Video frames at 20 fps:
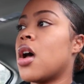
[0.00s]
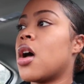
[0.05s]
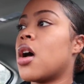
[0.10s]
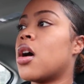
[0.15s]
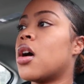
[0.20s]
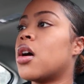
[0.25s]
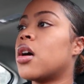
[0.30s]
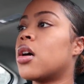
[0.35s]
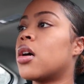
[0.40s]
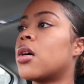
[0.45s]

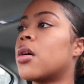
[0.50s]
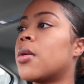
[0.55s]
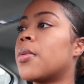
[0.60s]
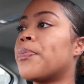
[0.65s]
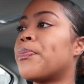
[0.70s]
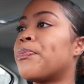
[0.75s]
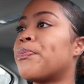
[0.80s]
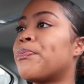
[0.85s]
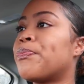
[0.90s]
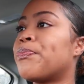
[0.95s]

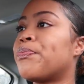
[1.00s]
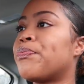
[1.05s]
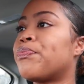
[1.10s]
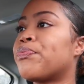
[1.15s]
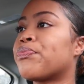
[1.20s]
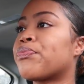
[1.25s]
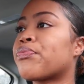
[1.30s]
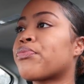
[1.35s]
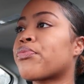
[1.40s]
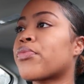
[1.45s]

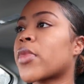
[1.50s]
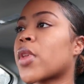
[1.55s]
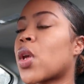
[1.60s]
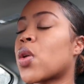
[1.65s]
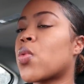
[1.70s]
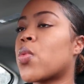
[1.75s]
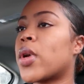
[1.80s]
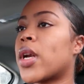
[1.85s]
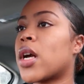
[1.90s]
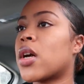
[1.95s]
um
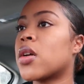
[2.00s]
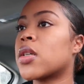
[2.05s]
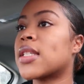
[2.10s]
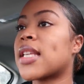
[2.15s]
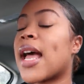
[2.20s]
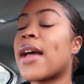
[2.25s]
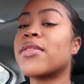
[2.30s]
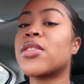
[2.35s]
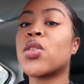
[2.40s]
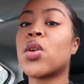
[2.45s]
what else
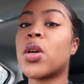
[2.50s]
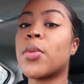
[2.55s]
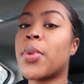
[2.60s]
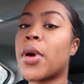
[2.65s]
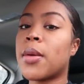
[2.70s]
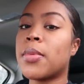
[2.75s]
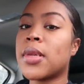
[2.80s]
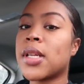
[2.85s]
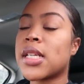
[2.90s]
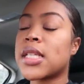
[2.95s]
I have to go to
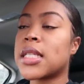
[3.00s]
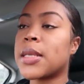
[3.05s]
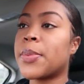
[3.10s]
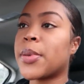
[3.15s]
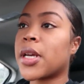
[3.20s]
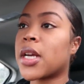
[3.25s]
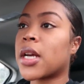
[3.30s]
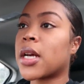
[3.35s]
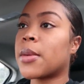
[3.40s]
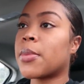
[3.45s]
Publix to
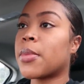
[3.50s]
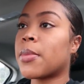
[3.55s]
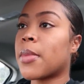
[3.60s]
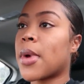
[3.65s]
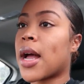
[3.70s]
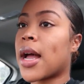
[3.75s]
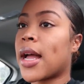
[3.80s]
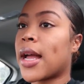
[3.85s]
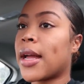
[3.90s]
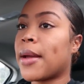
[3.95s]
pick up
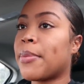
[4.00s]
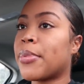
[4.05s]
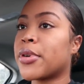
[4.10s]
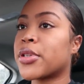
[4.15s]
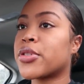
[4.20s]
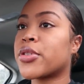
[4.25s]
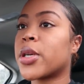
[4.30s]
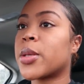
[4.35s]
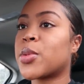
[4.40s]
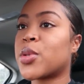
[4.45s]
my
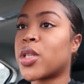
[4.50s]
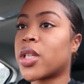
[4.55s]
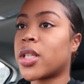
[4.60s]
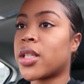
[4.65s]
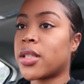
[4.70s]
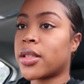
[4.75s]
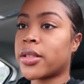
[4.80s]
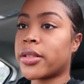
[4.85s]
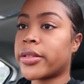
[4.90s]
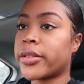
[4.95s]

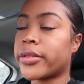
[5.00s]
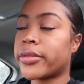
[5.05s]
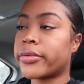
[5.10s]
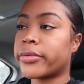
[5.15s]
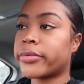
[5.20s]
prescription